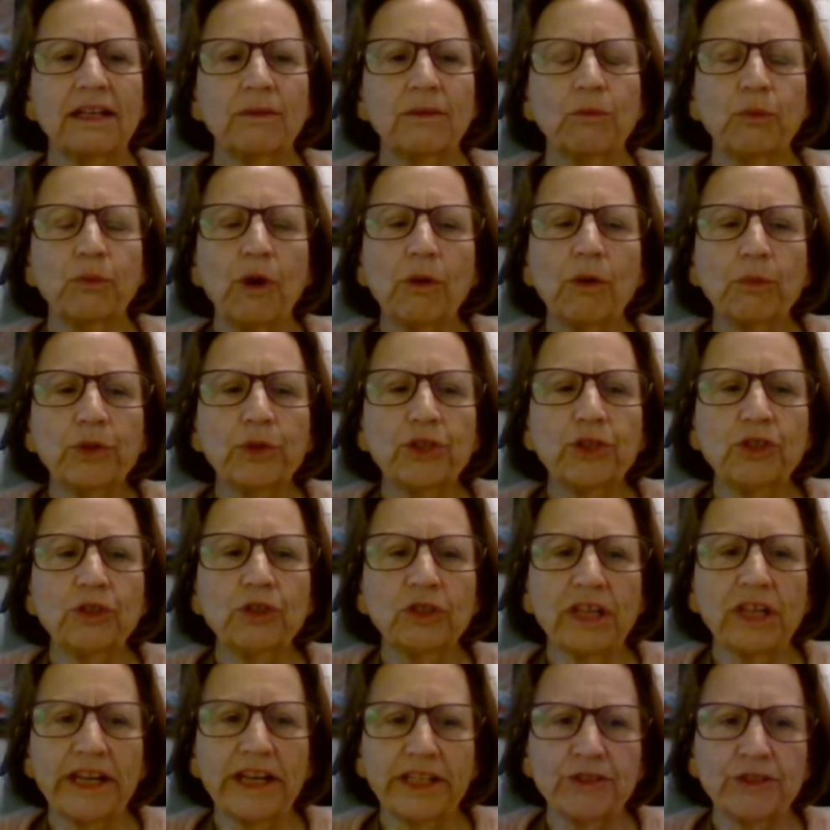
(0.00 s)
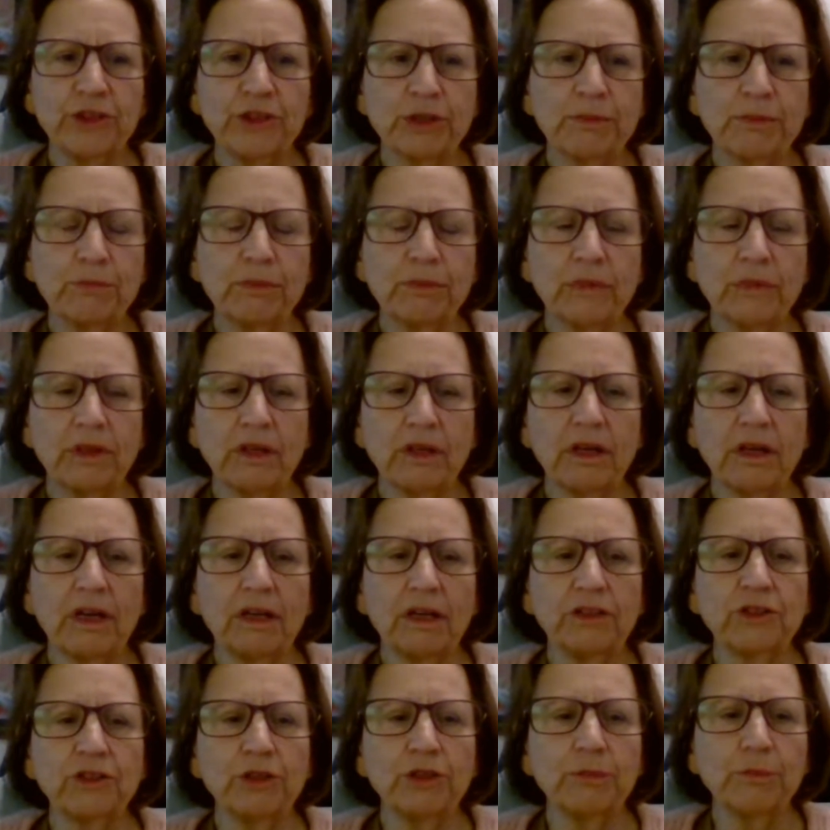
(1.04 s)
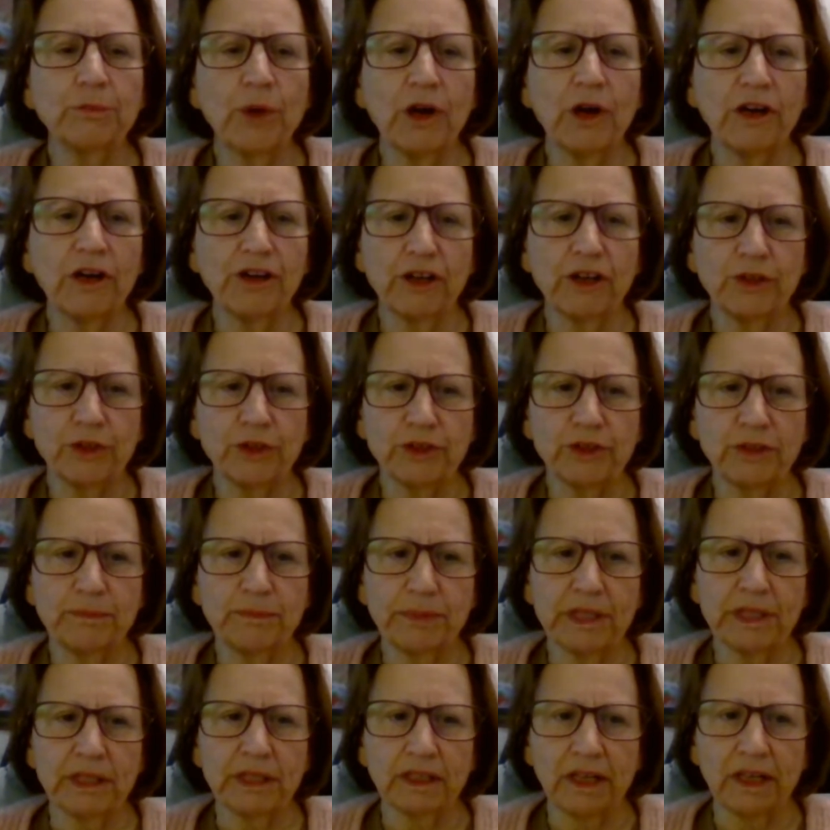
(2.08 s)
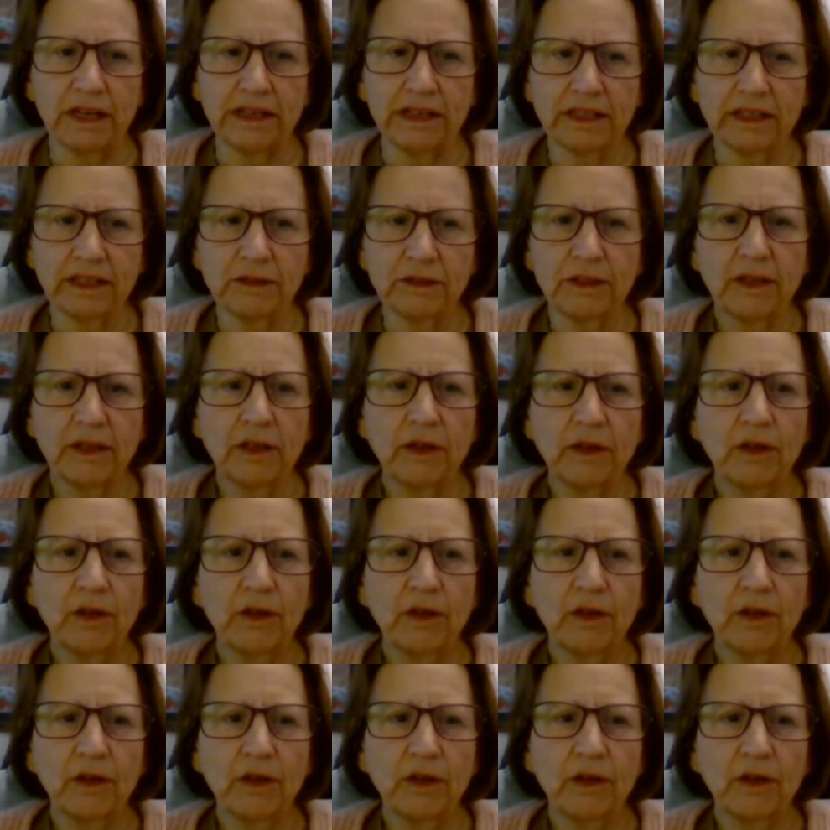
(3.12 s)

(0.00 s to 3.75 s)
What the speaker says: What would you like tomorrow to be like?